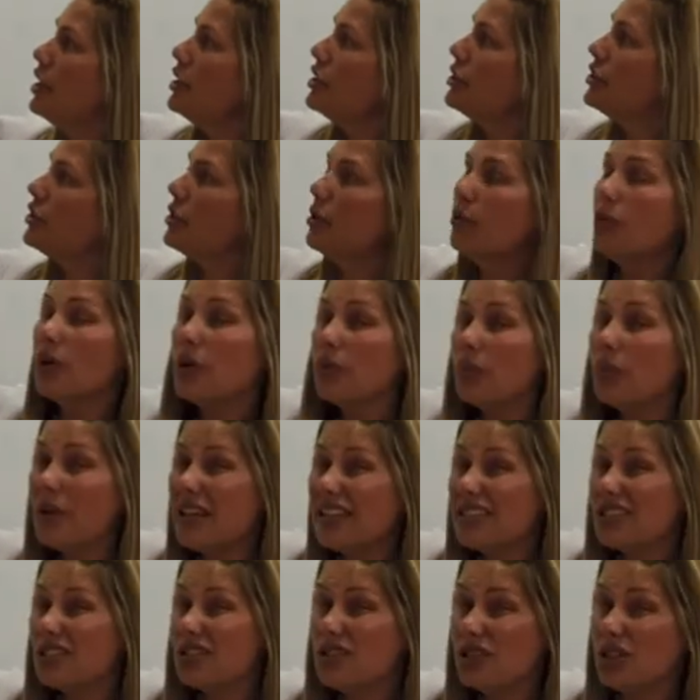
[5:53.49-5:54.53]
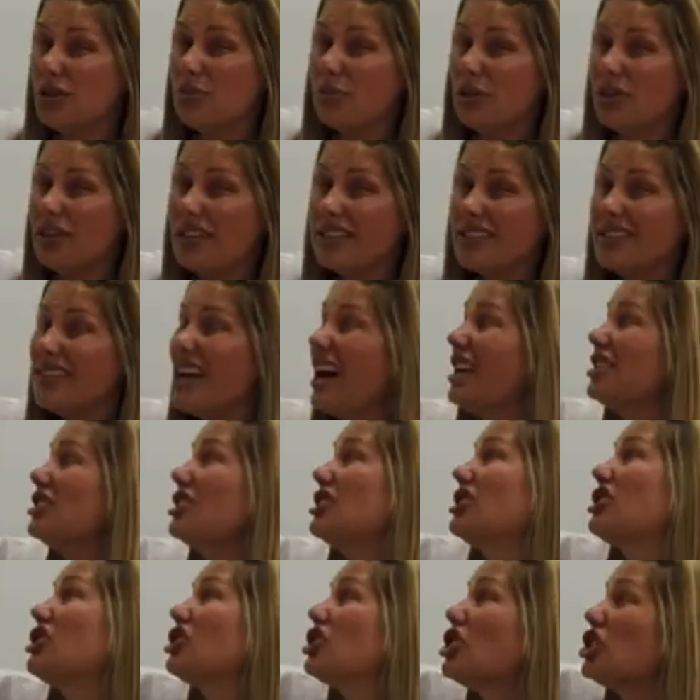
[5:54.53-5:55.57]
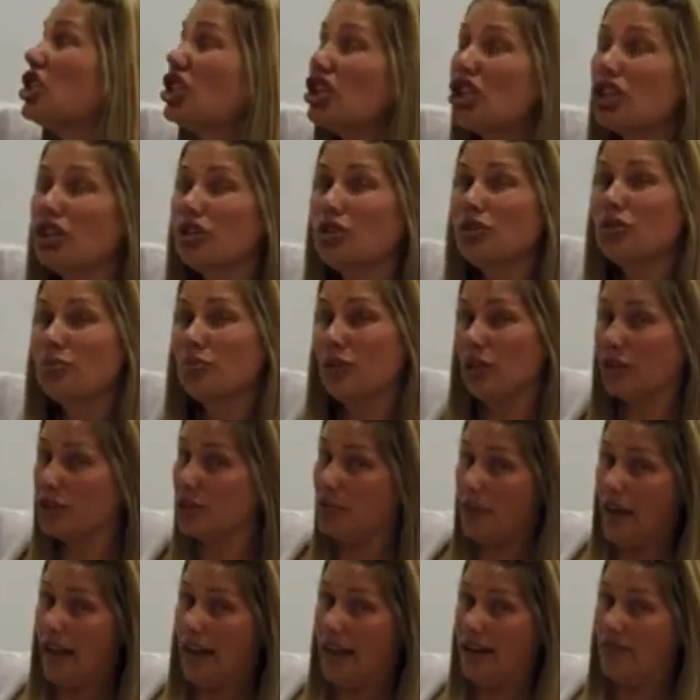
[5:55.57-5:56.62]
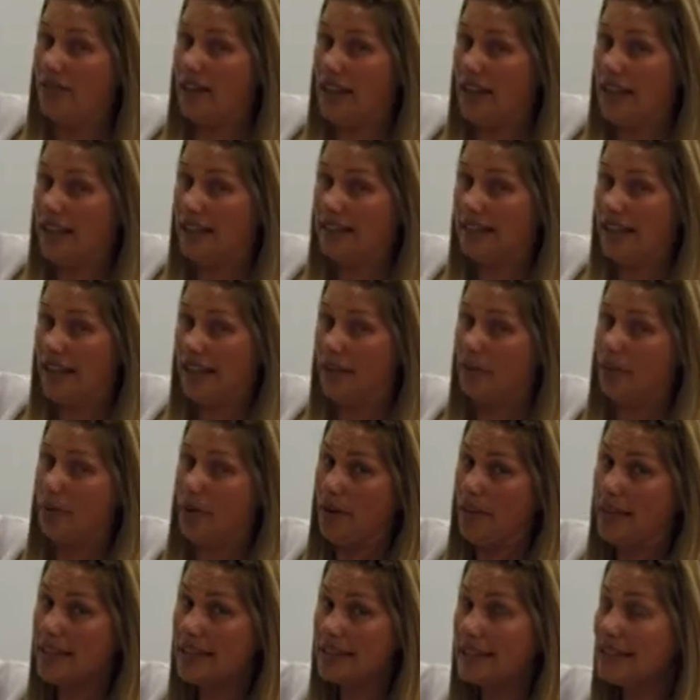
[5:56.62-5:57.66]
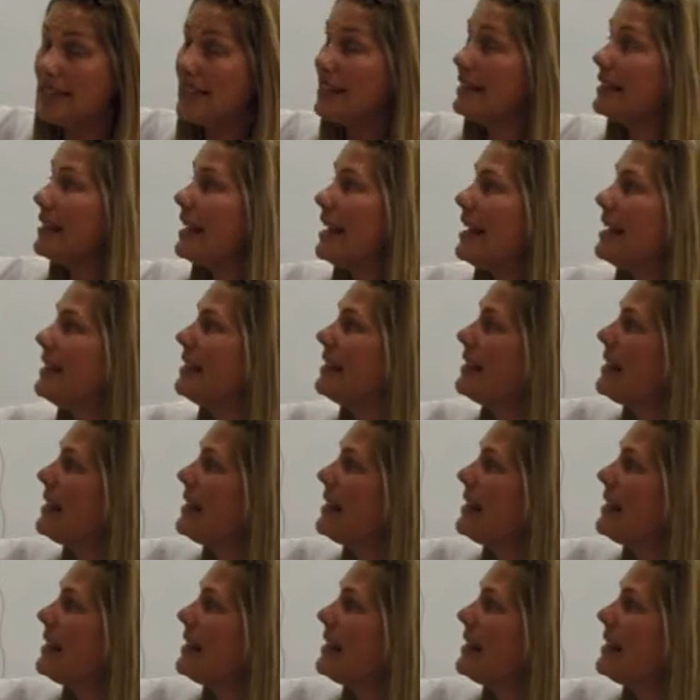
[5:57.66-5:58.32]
So when we distribute, it's not just 2 multiplying everything inside the parentheses, it's